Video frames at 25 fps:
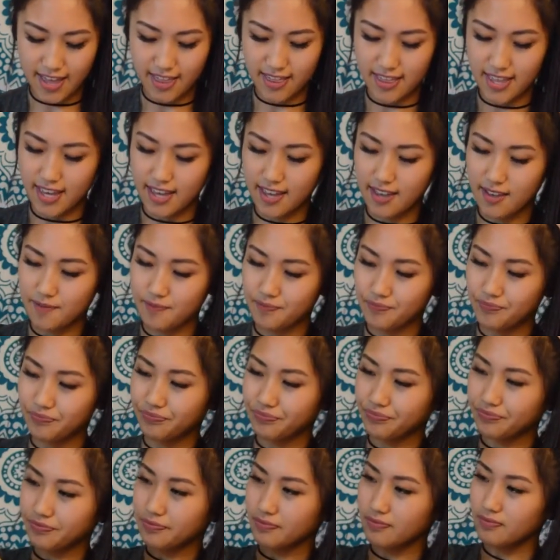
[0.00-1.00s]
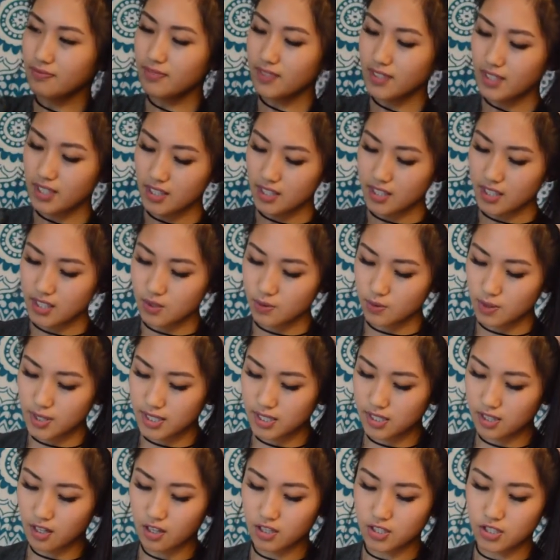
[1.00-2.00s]
And then this
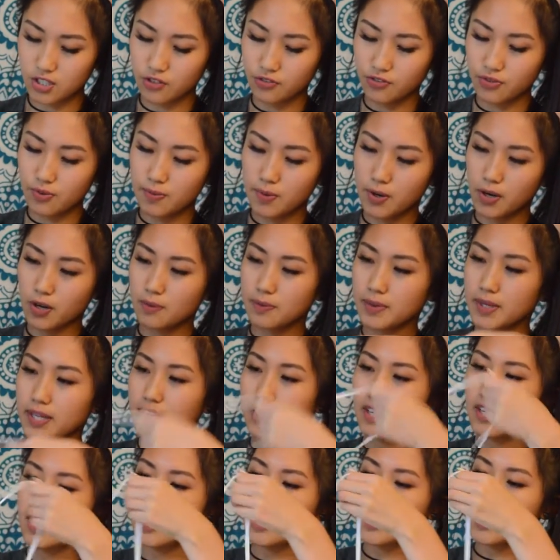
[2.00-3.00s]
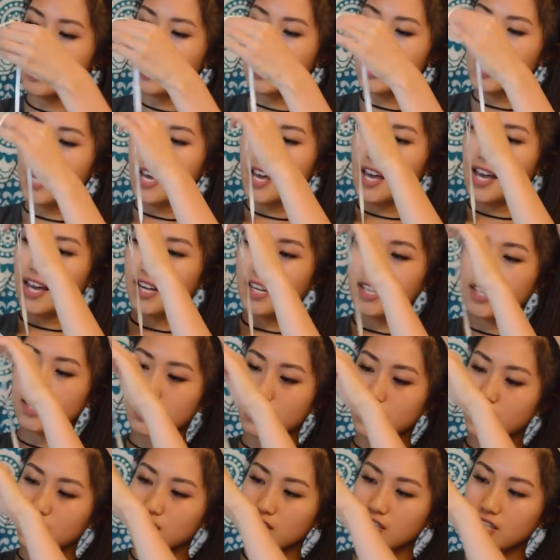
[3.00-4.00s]
one's also from Urban, and
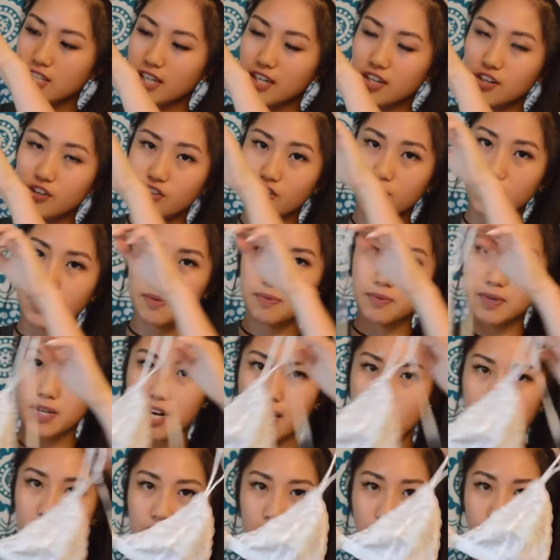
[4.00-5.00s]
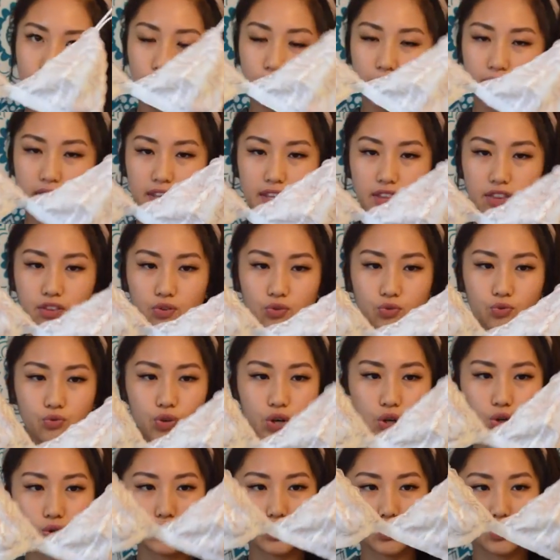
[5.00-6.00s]
it's just a cream color with
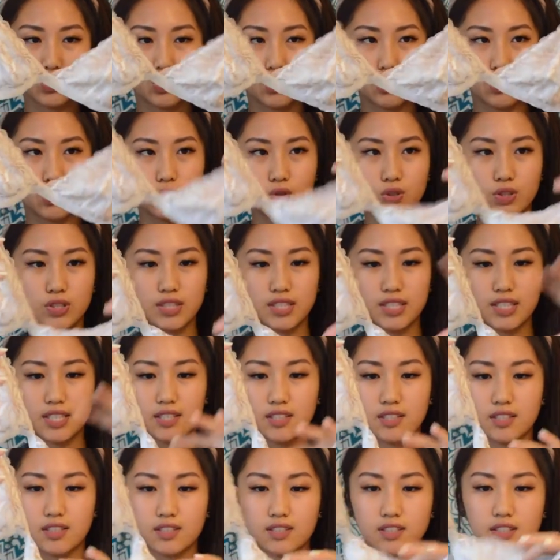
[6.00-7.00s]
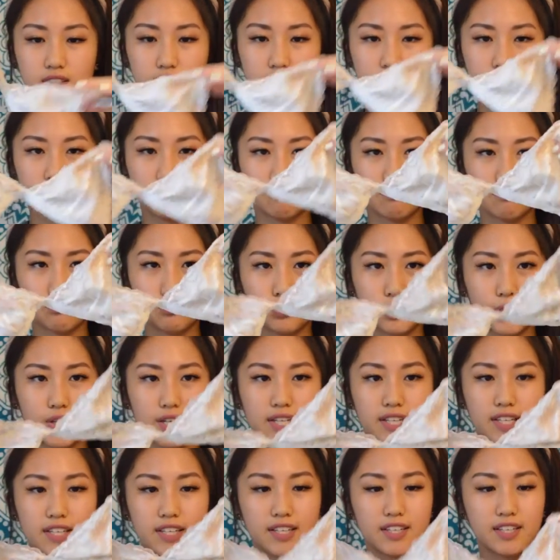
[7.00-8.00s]
rose gold
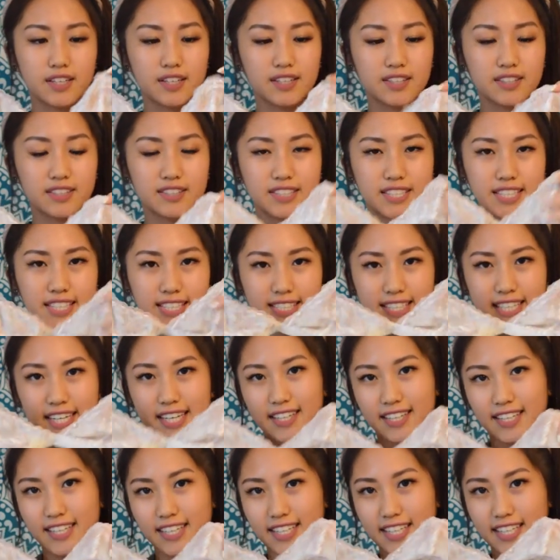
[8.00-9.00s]
pretty detailing.